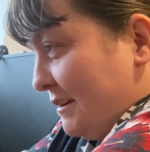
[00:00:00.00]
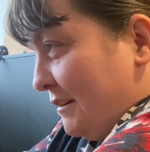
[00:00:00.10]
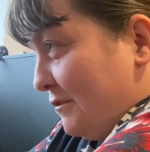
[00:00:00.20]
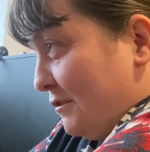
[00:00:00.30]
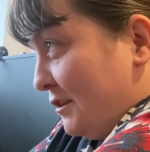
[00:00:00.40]

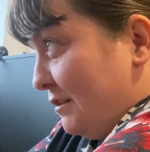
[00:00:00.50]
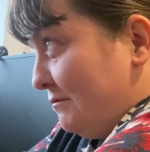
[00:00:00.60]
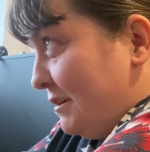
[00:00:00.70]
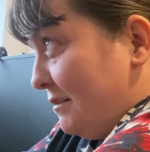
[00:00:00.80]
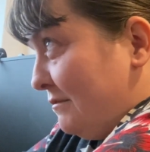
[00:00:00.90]
because you
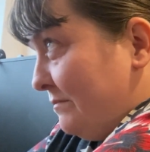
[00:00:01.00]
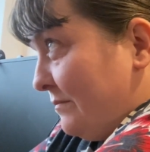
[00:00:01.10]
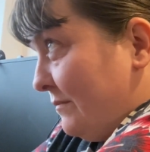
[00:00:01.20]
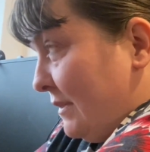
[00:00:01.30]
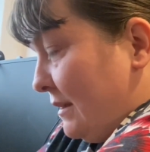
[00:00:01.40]
don't know.
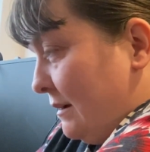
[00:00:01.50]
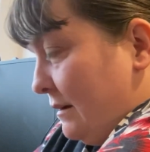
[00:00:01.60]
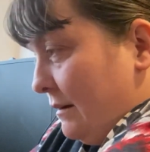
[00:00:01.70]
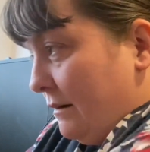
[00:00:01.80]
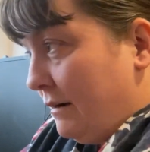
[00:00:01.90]

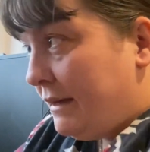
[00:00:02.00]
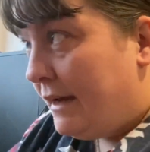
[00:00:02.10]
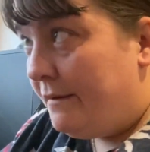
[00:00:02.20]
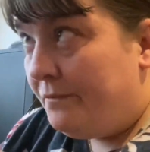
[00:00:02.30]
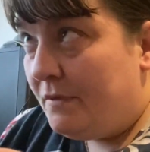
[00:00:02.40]

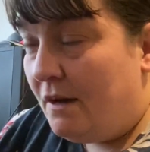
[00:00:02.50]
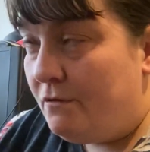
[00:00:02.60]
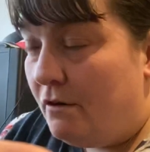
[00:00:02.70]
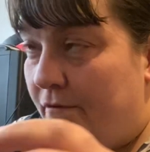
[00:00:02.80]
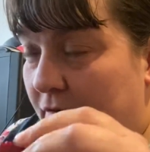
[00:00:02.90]
Okay,
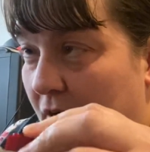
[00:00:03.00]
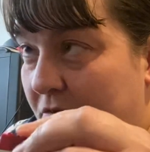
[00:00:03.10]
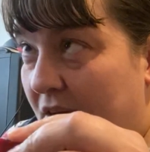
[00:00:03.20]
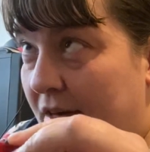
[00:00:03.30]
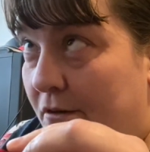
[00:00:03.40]
I've
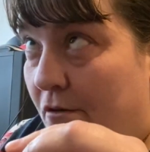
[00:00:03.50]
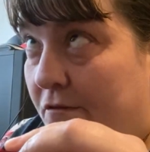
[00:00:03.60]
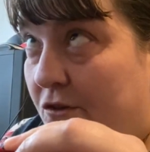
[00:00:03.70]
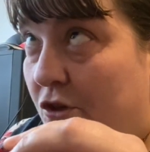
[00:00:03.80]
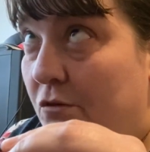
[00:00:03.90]
taken off
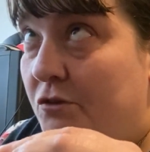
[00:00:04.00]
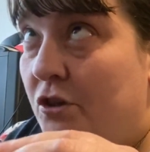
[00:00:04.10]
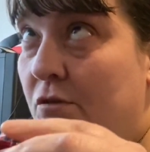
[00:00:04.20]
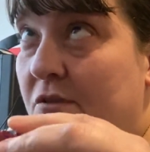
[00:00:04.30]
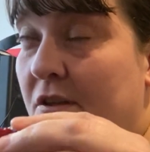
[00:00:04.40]
the 2
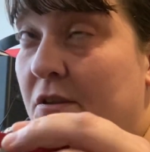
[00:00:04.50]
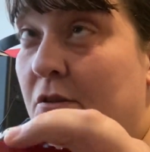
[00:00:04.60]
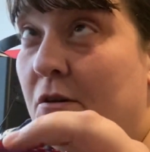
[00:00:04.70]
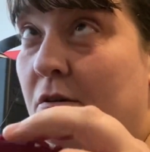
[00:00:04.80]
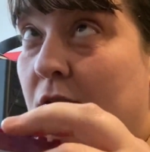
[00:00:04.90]
2s
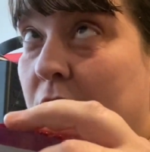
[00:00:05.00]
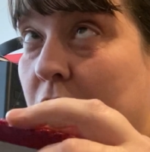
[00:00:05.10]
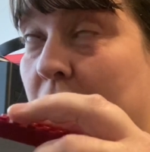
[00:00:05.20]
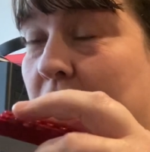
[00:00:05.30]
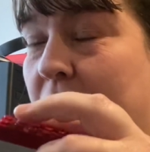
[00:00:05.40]
and
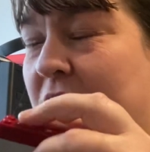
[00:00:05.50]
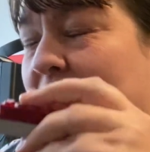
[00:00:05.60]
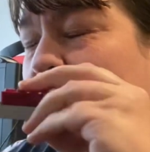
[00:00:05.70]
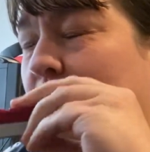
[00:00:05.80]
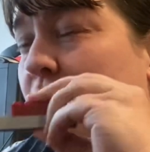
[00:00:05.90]
I've
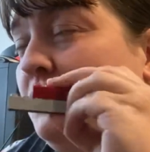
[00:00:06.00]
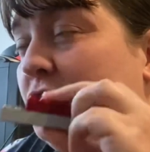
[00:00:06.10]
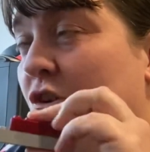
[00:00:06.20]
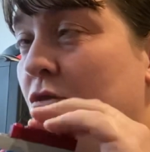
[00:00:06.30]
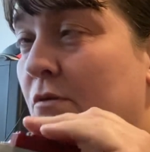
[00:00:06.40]
taken off the
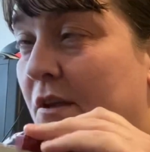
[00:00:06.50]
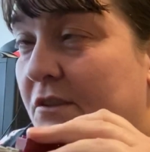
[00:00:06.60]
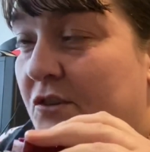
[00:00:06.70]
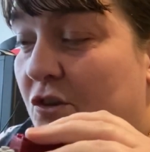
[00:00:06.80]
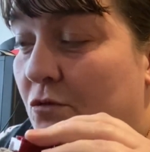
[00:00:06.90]
2
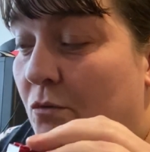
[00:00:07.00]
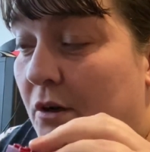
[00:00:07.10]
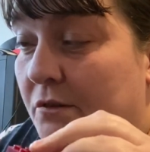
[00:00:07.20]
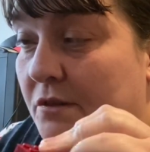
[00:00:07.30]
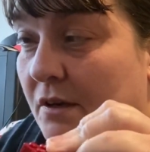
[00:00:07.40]
and the 2
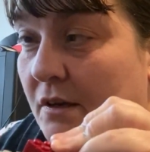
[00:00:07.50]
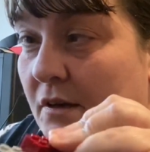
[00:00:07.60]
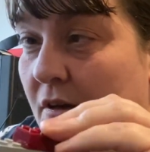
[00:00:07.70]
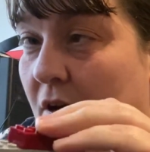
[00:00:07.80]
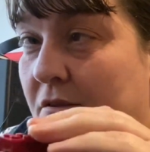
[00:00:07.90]
1s.
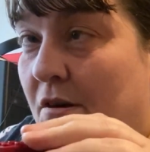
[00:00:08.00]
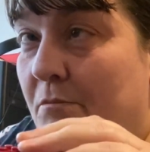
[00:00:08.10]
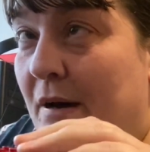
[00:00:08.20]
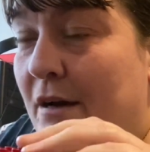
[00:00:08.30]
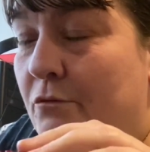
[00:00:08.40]
So
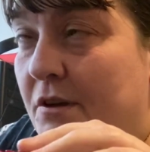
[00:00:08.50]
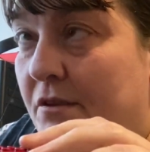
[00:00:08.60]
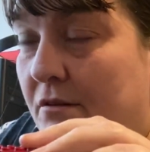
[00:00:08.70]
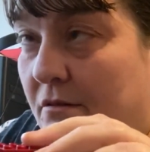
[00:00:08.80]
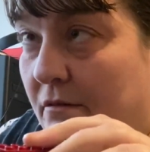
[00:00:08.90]
I'm back
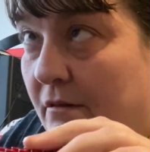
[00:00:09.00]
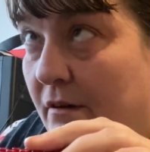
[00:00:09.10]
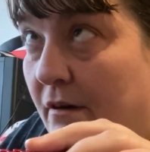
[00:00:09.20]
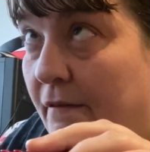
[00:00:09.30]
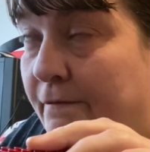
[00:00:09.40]
with
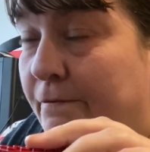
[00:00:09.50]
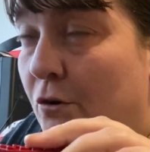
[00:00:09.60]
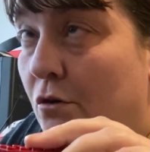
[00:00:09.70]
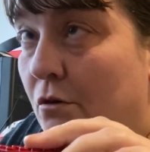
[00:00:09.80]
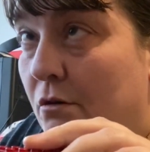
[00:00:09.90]
a
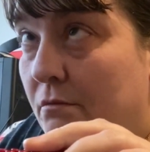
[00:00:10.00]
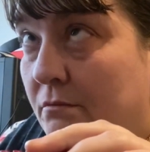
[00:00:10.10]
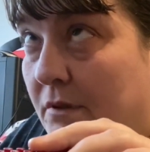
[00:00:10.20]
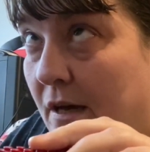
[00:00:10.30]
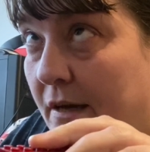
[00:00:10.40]
4
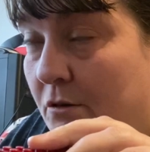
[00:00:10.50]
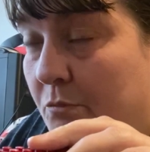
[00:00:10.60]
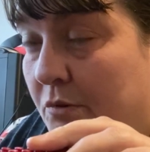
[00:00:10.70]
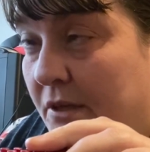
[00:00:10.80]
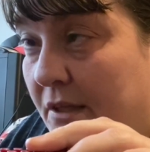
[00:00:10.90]
that I
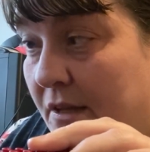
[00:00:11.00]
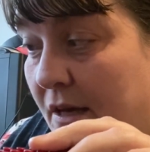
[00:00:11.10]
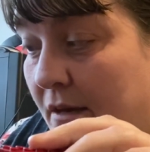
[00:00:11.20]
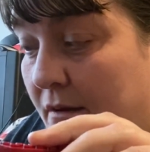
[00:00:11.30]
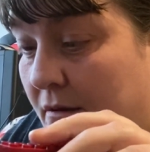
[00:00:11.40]
could put in
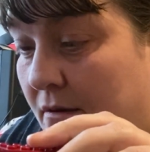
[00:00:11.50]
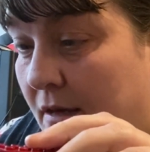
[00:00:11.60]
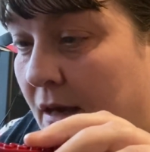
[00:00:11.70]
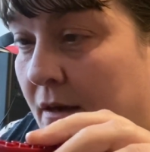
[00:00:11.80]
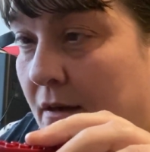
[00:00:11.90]
there.
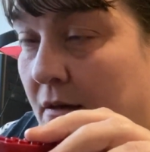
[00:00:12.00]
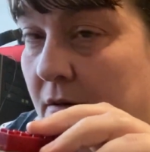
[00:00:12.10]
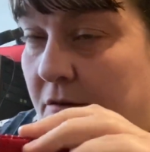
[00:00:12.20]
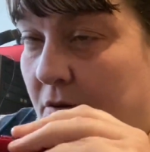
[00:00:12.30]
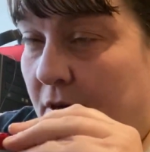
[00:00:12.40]
Yeah,
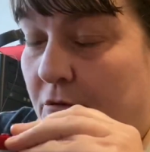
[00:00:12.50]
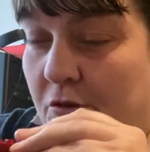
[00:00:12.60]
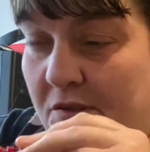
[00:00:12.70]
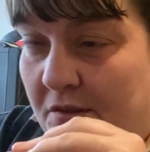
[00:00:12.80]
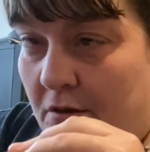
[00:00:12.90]
so I could
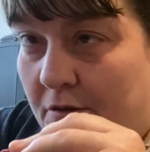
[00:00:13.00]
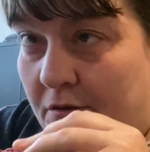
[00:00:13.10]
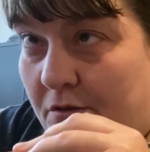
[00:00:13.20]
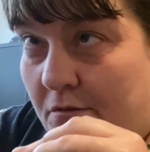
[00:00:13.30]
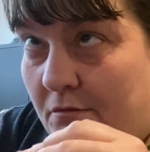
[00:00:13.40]
just slot
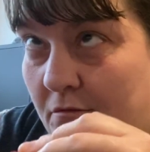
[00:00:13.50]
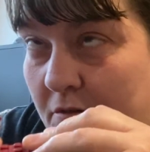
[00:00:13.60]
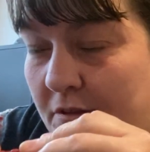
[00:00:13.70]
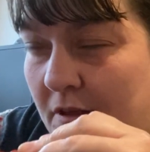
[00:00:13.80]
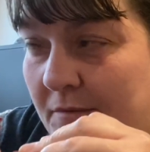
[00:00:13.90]
another
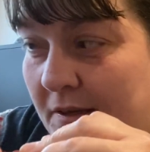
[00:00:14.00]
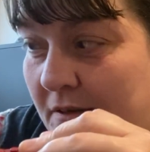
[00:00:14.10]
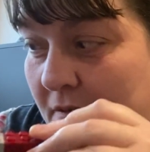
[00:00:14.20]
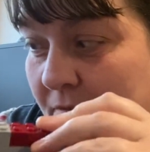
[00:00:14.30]
one of them in.